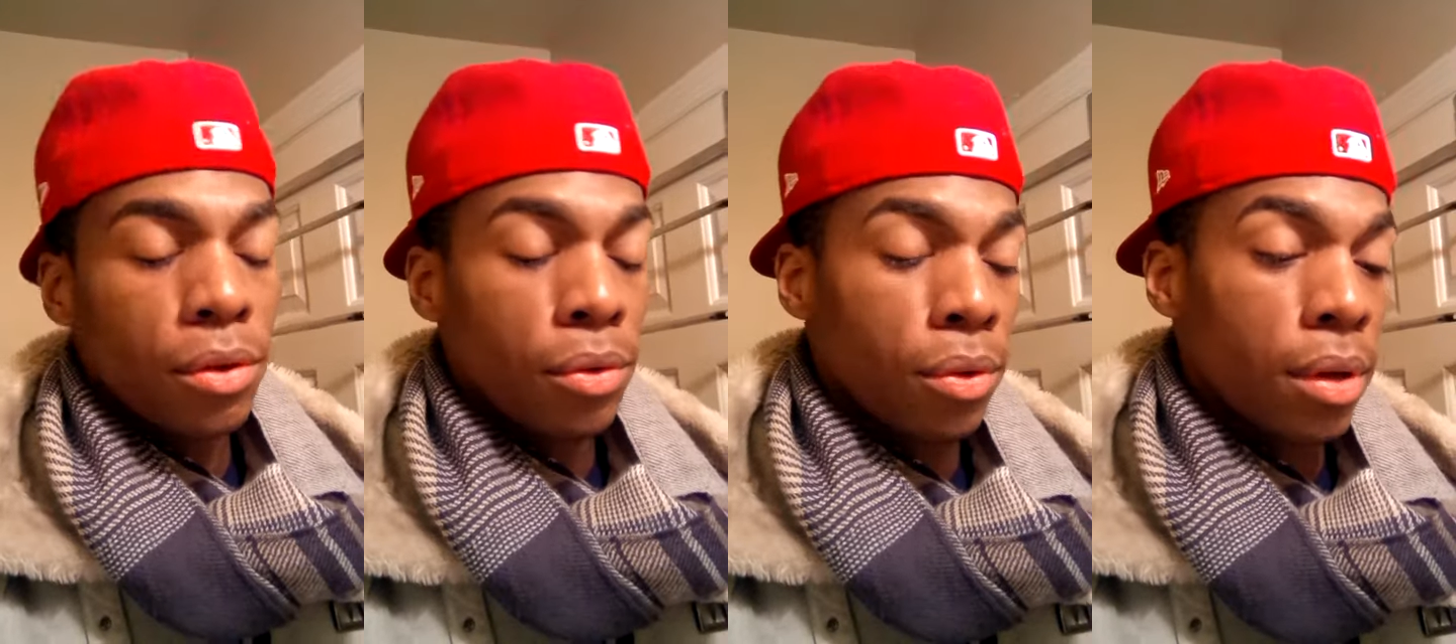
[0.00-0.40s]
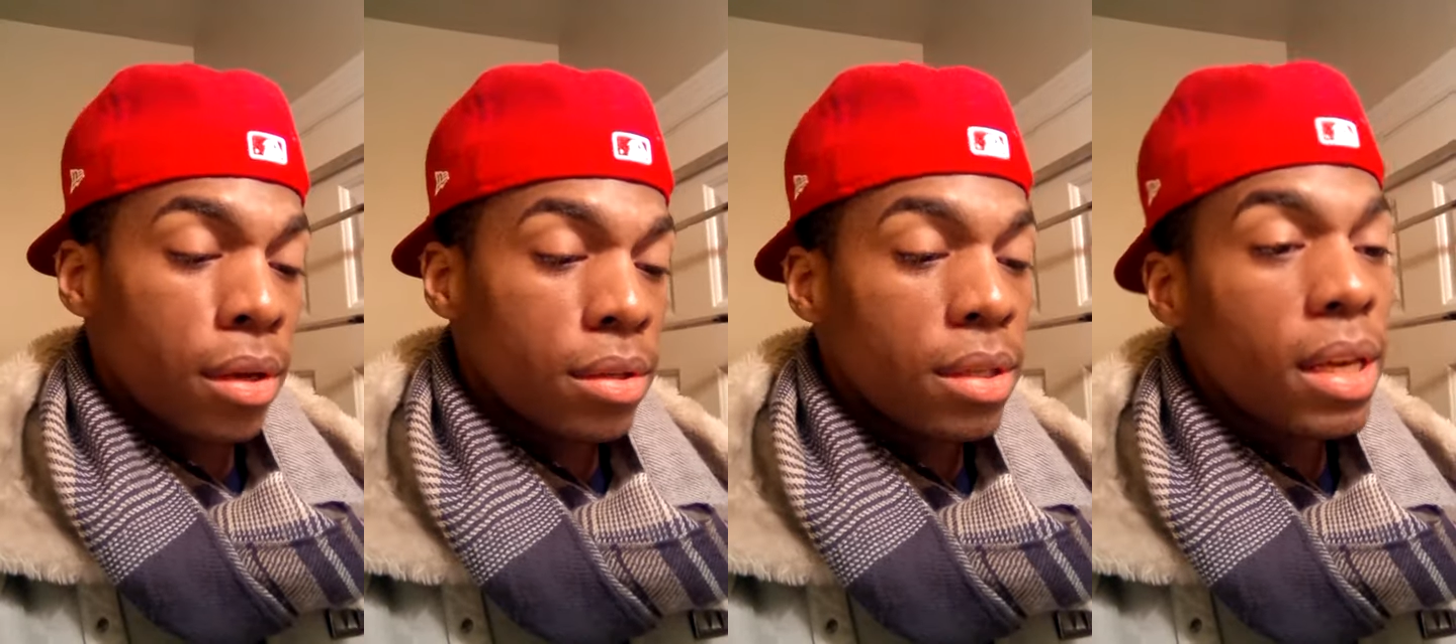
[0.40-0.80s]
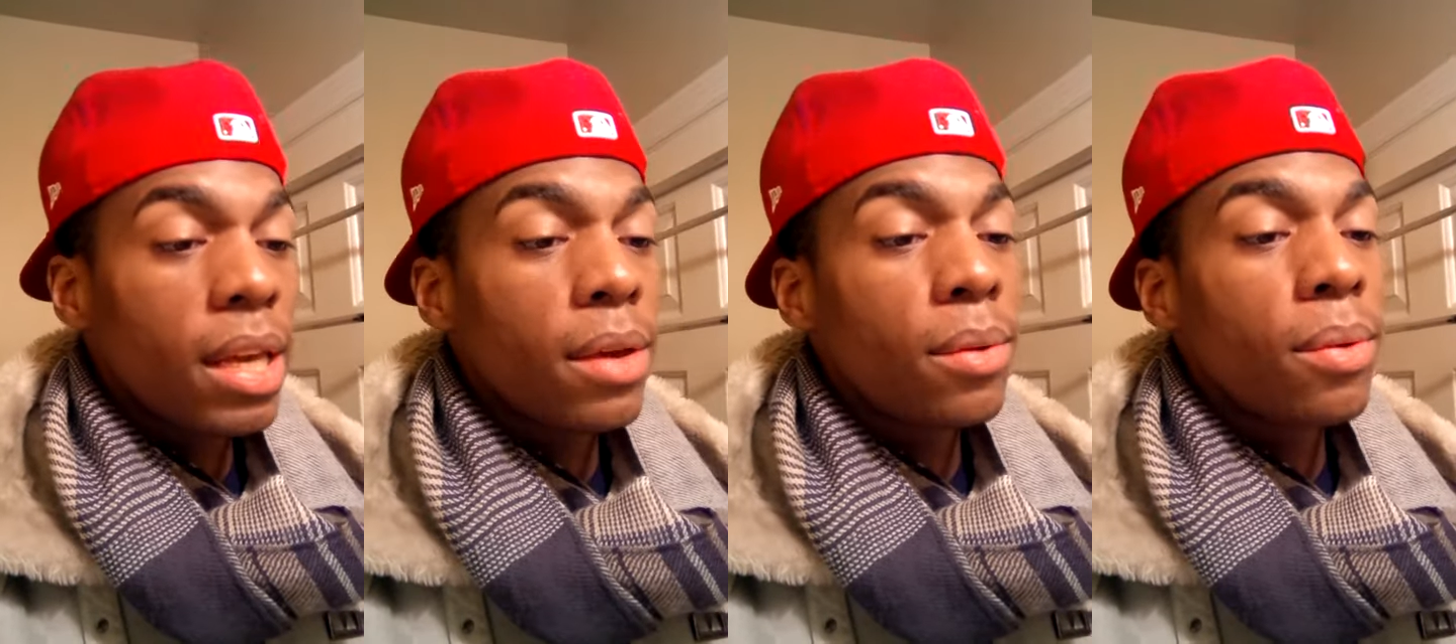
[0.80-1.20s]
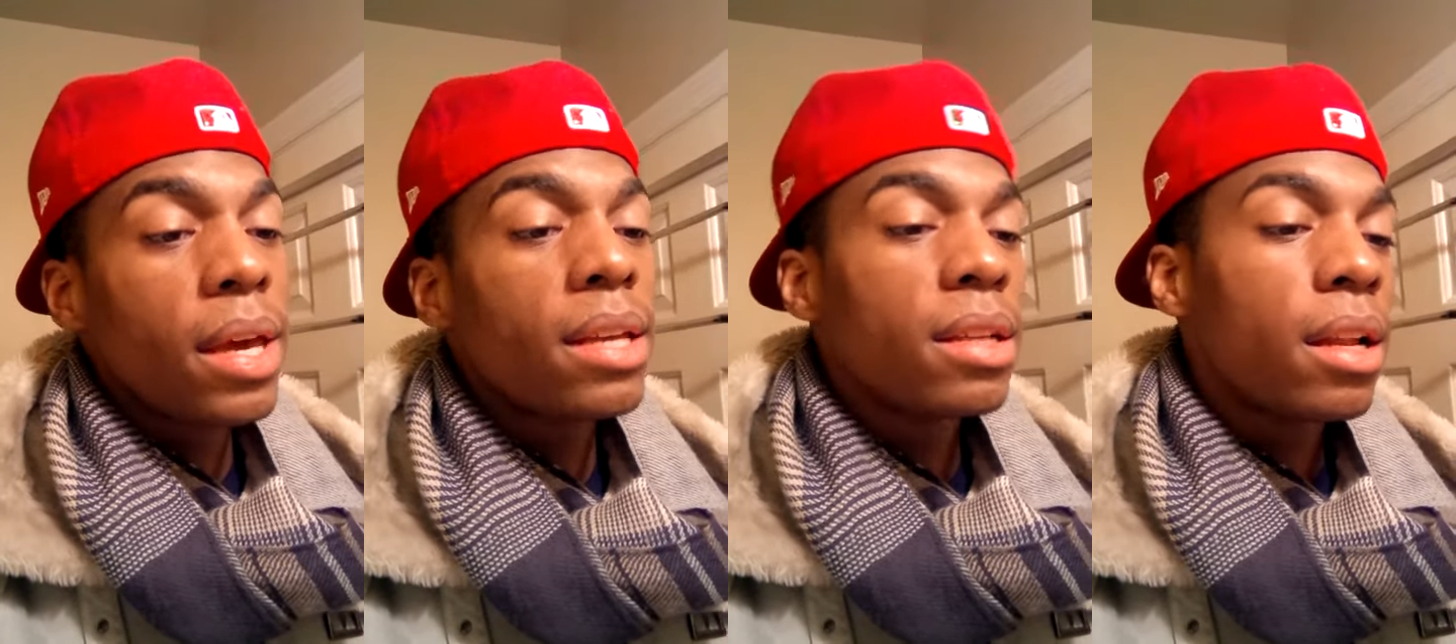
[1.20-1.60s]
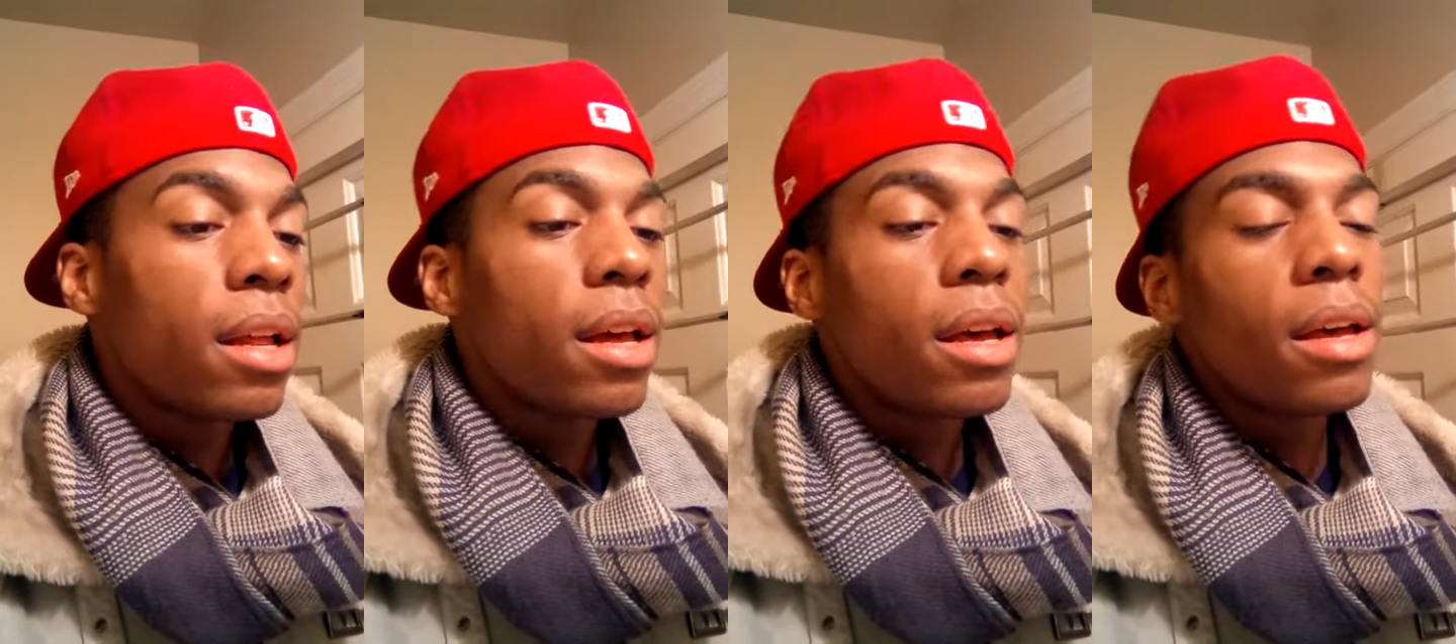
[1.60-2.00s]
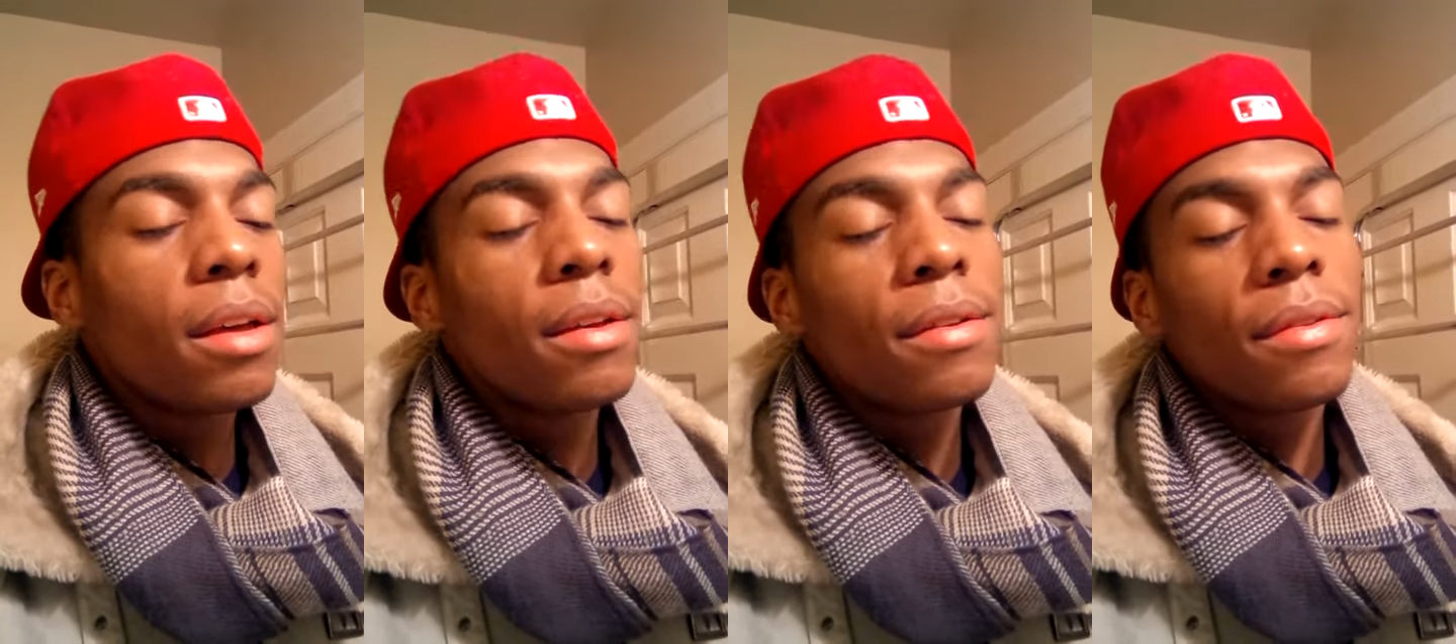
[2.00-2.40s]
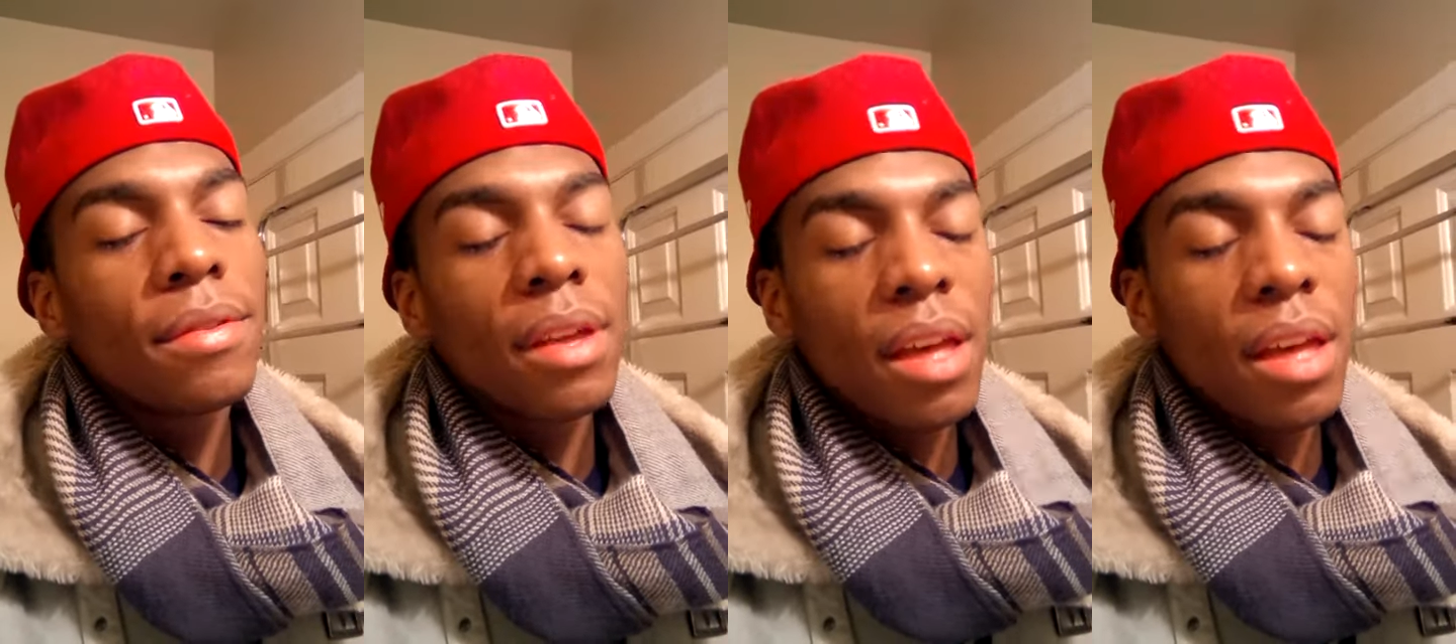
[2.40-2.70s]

crazy ways of love.